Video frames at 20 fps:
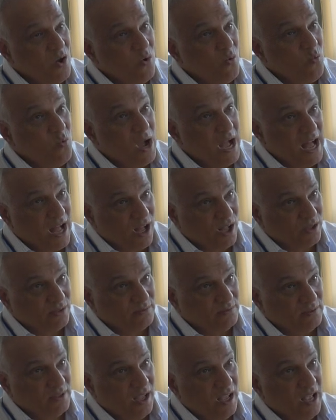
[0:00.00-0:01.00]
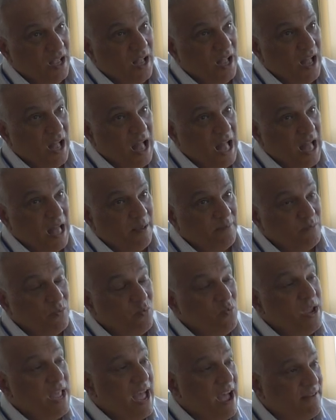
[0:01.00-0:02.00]
Well,
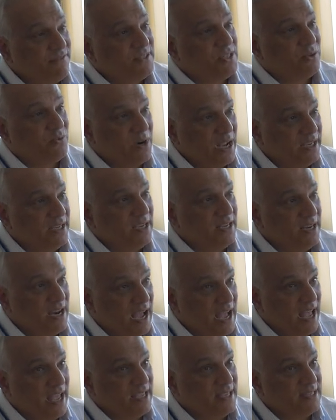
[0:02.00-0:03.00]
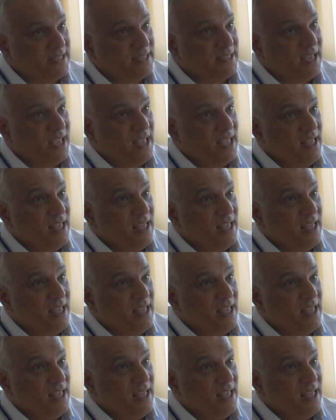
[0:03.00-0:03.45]
we have to recognize